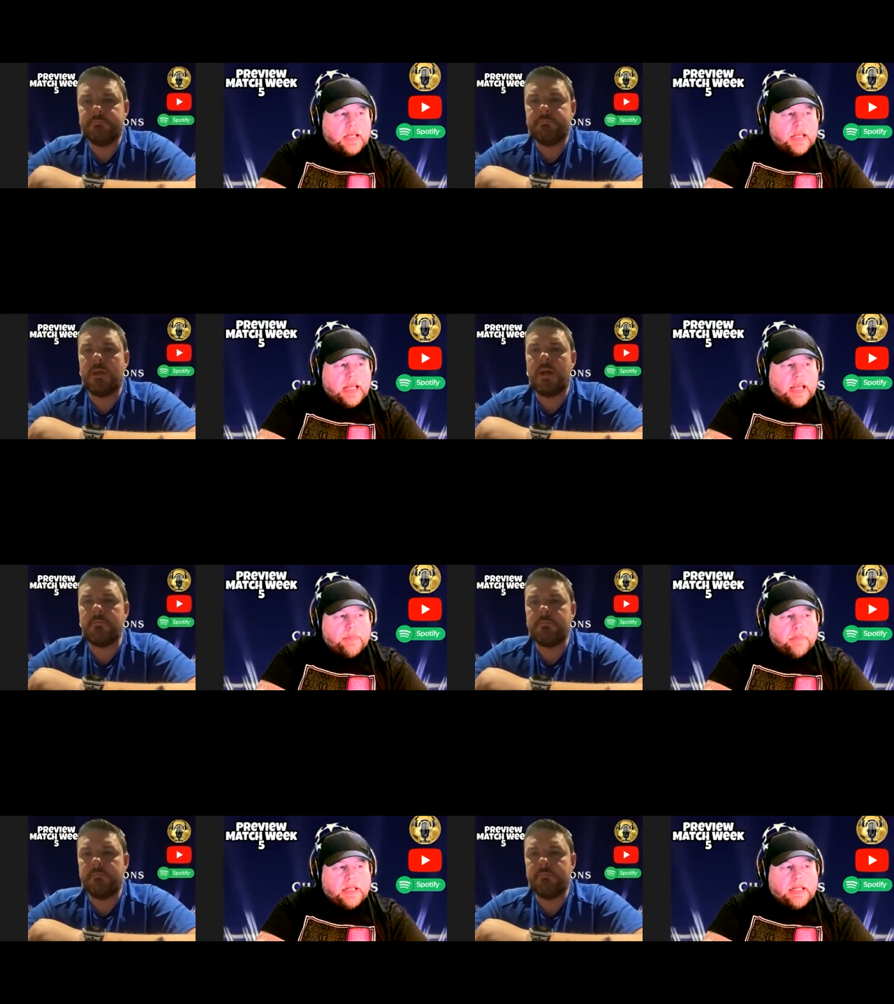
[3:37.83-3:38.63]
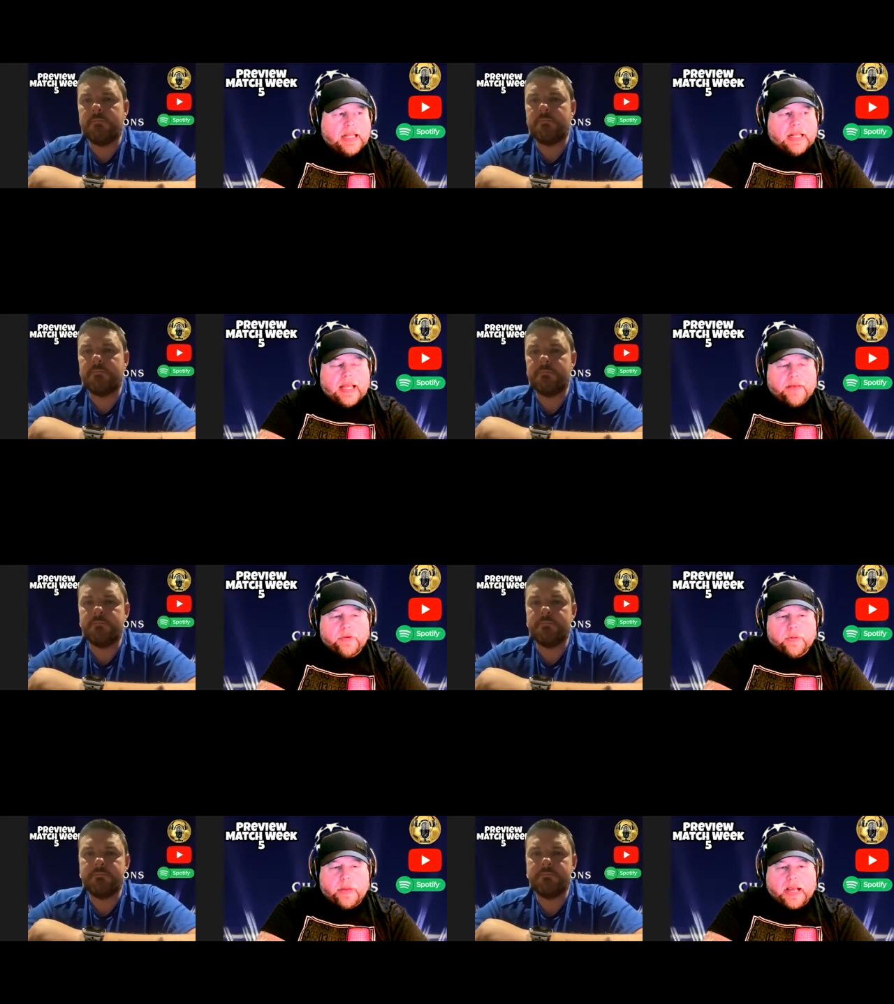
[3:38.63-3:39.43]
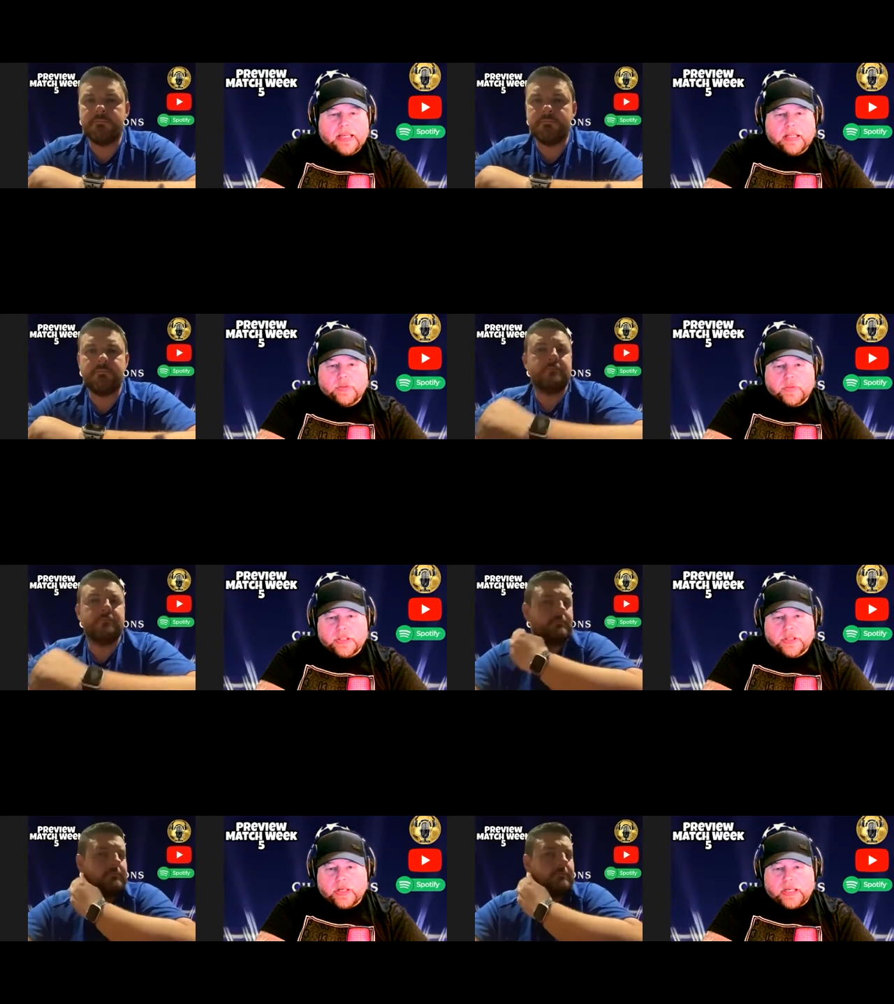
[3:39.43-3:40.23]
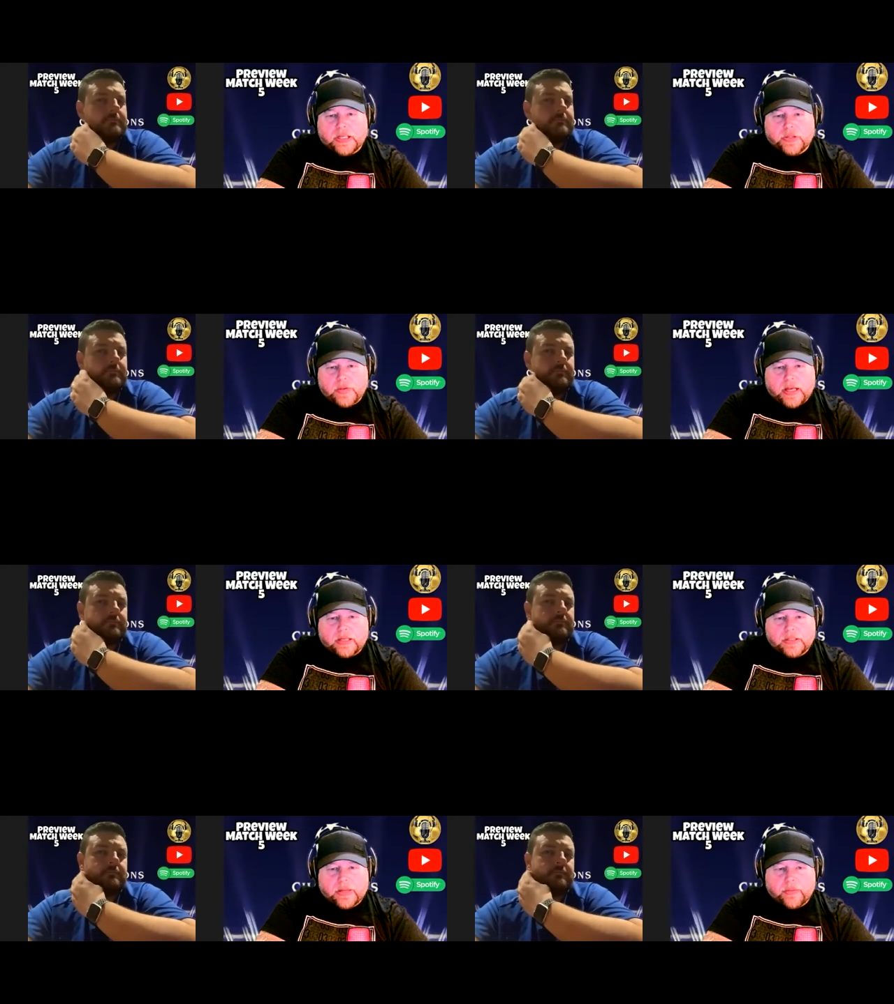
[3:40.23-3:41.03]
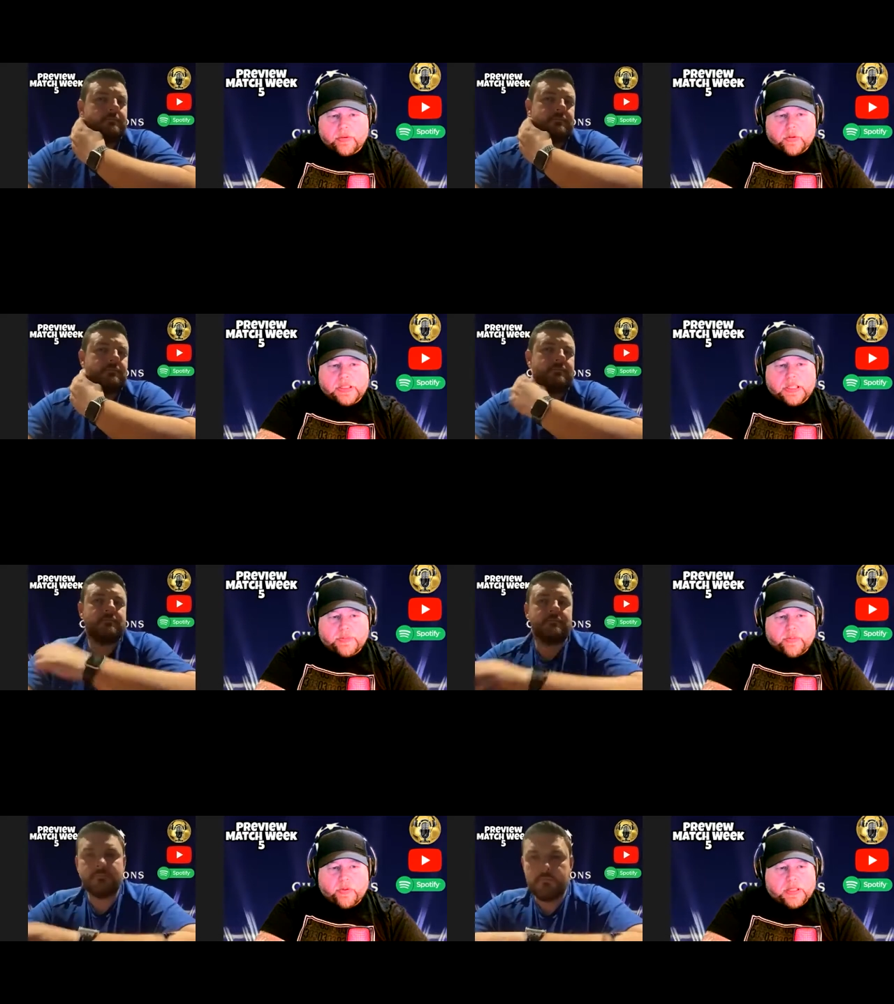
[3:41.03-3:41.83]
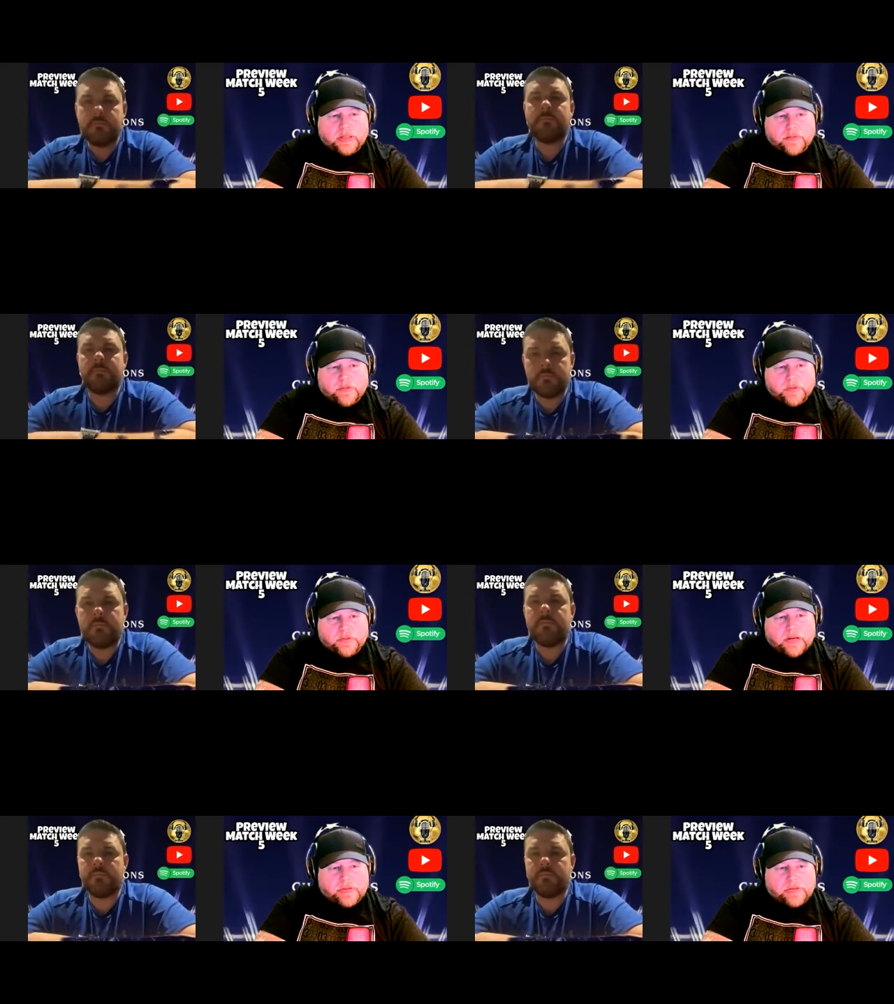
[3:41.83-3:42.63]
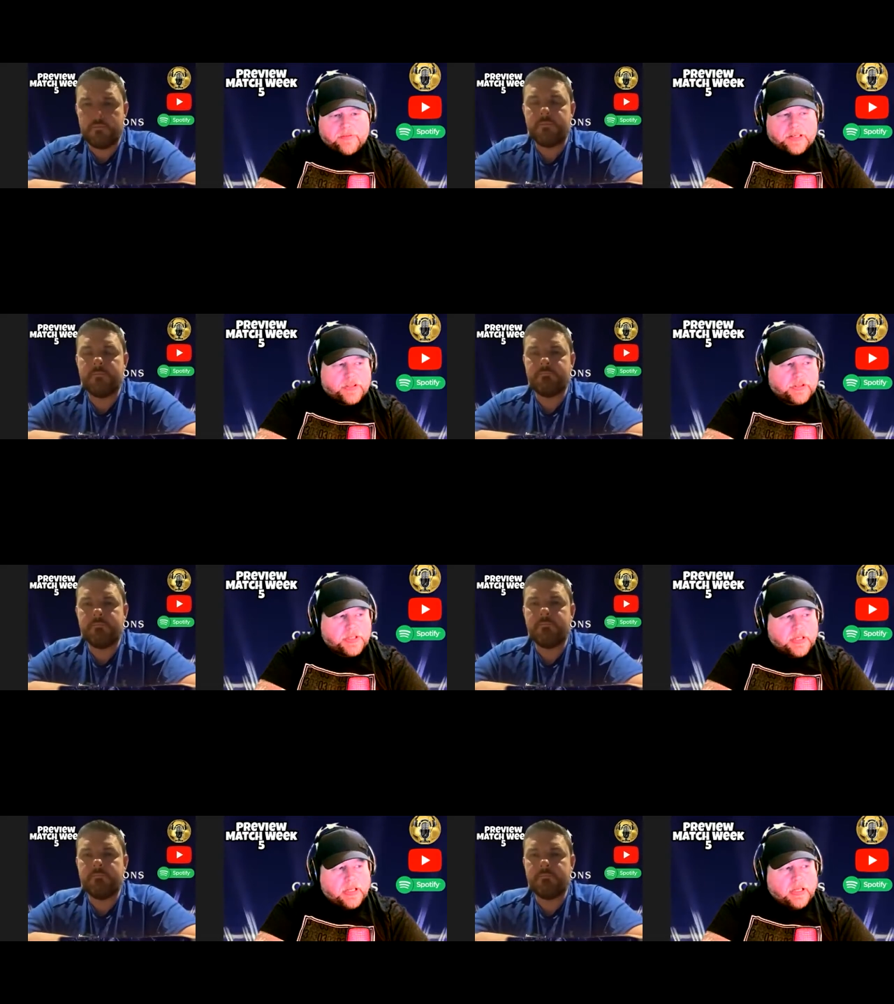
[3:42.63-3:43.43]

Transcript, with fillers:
Speaker 1: Um, yeah. Lille have come back into it slightly as well because they were quite disappointing in the first rounds of fixtures.